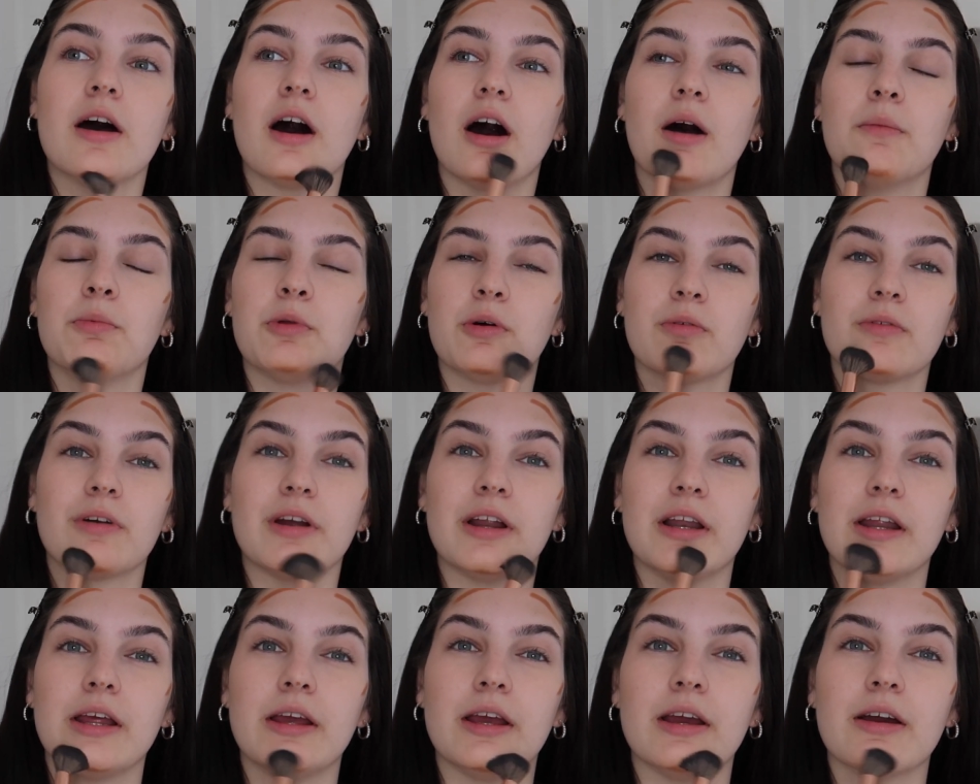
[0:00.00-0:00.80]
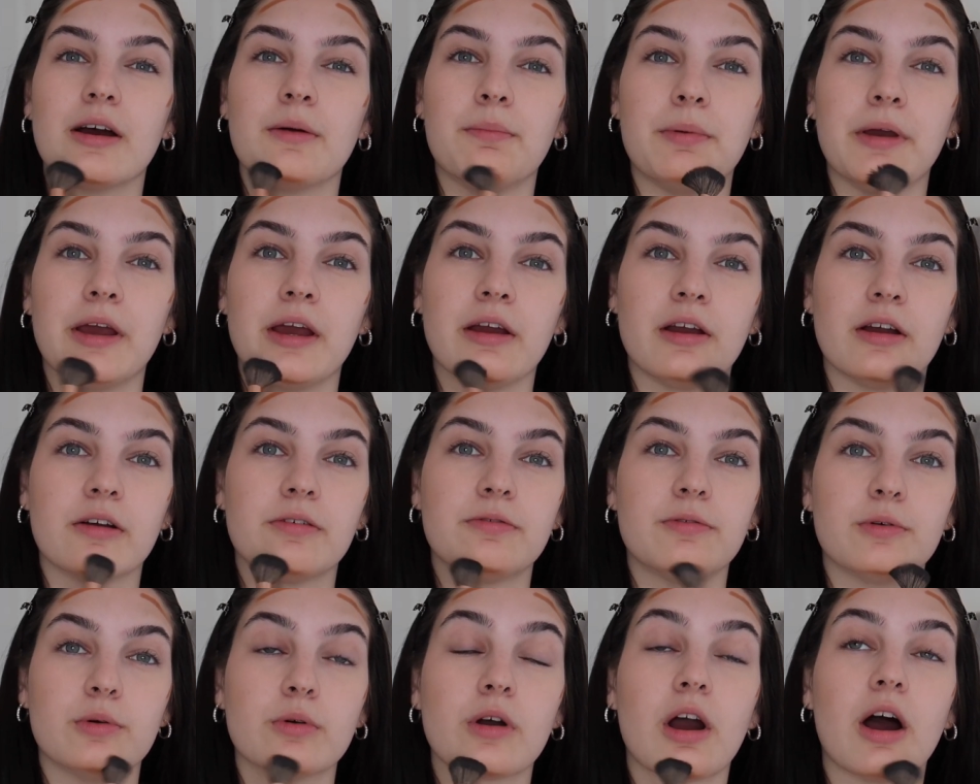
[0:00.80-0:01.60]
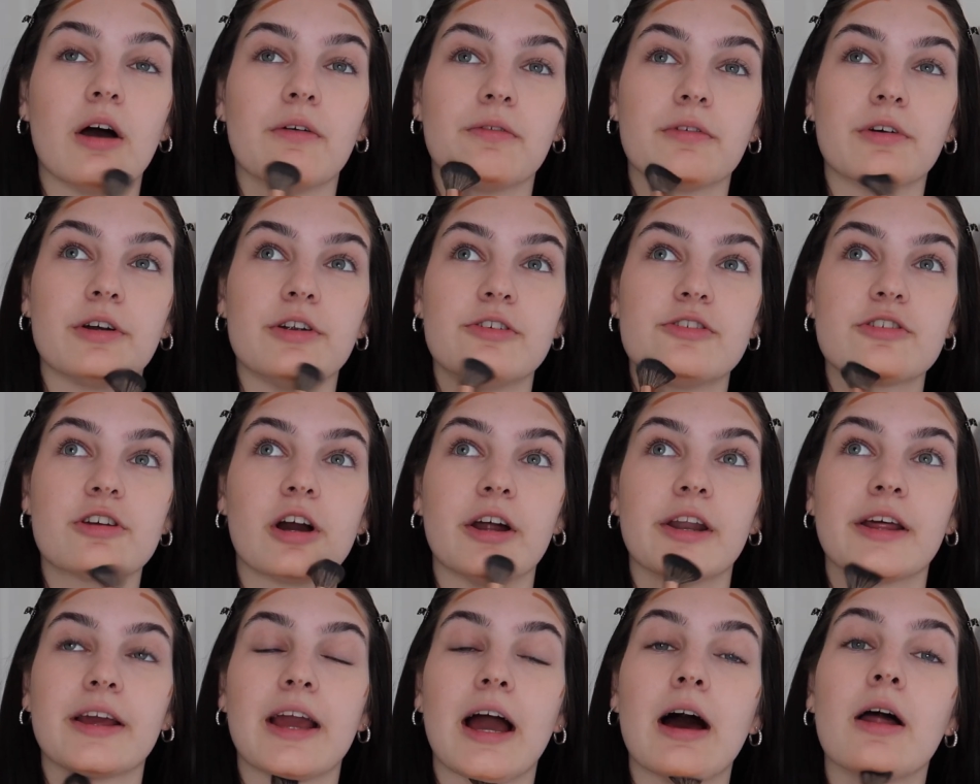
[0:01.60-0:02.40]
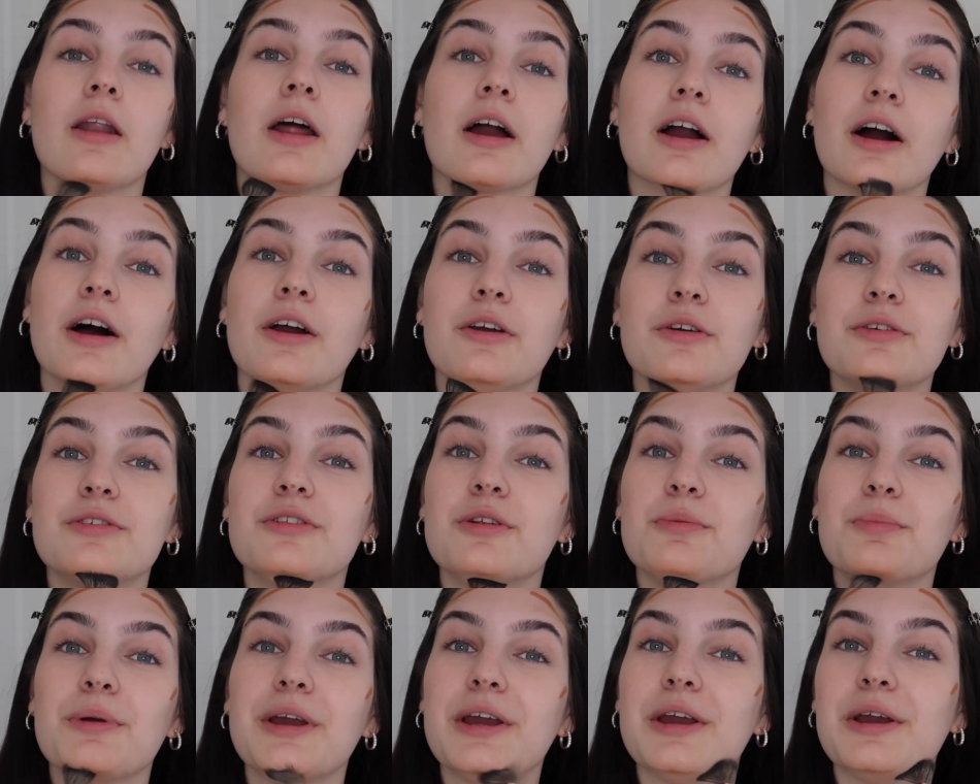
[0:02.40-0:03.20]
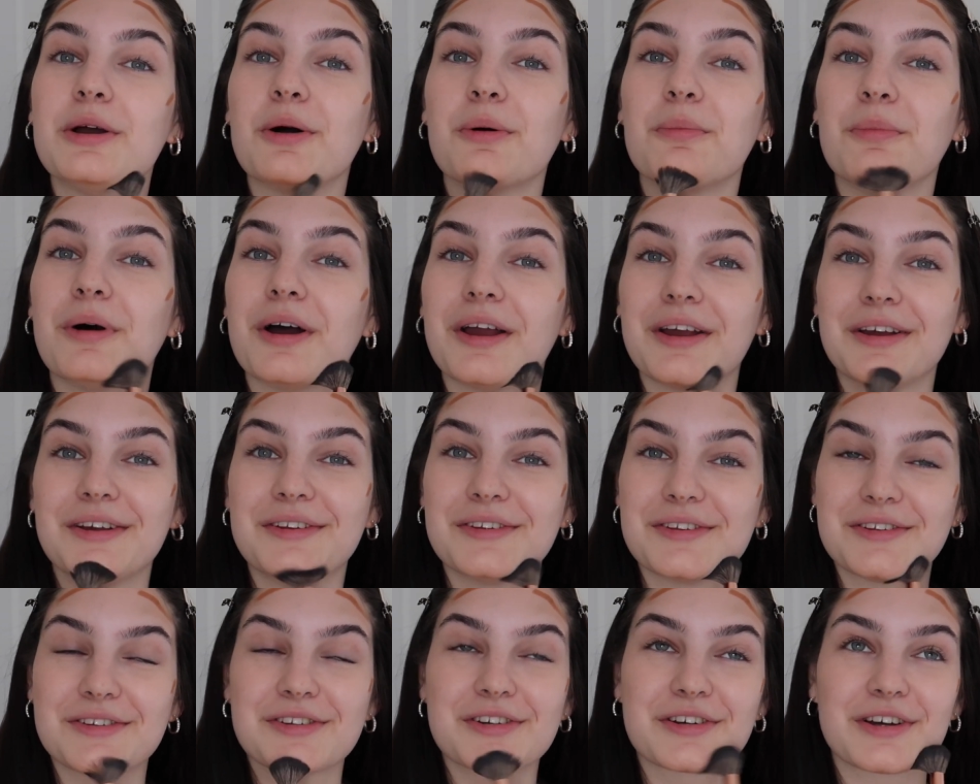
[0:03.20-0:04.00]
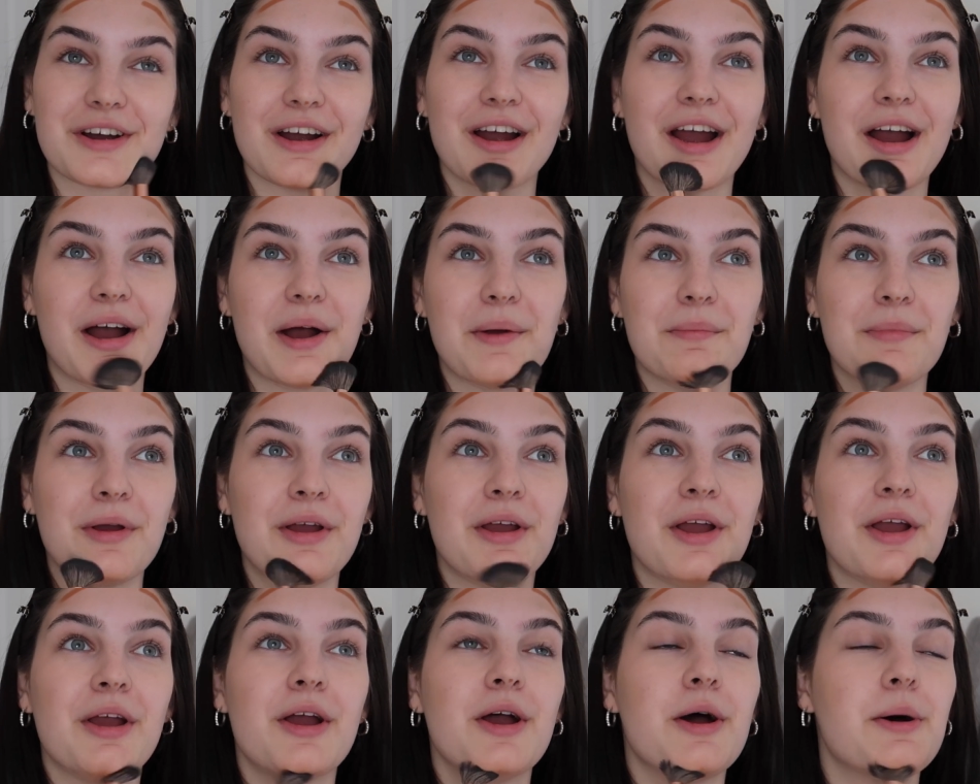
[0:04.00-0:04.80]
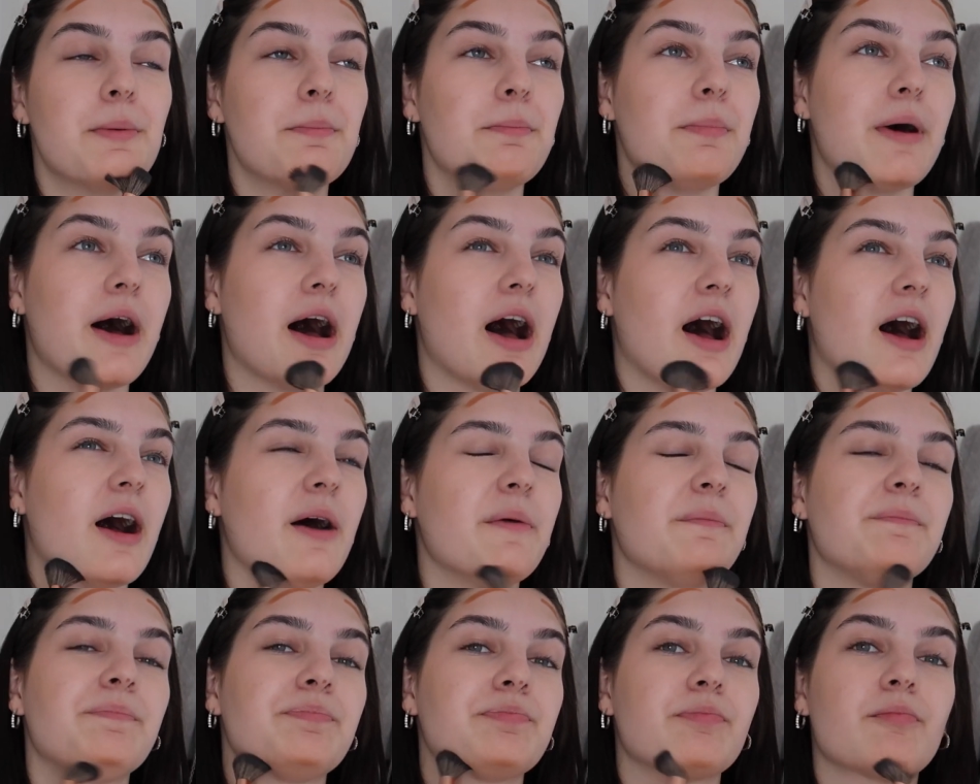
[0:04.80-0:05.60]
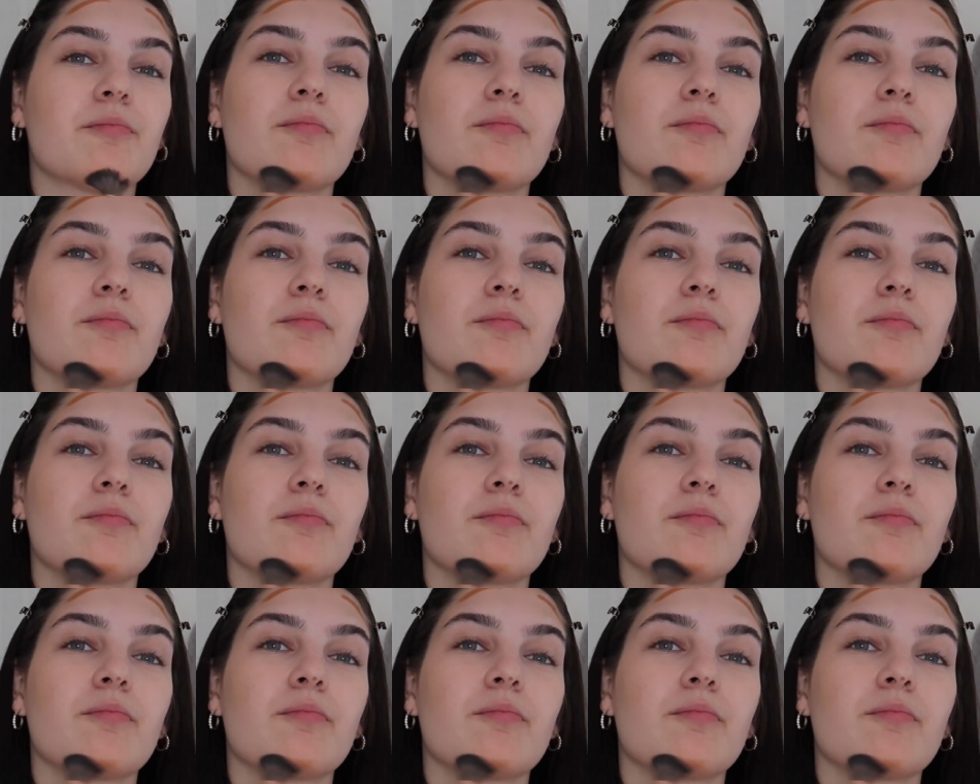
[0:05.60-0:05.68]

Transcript: I'm not really a big full coverage kind of gal like I used to be on my Instagram, but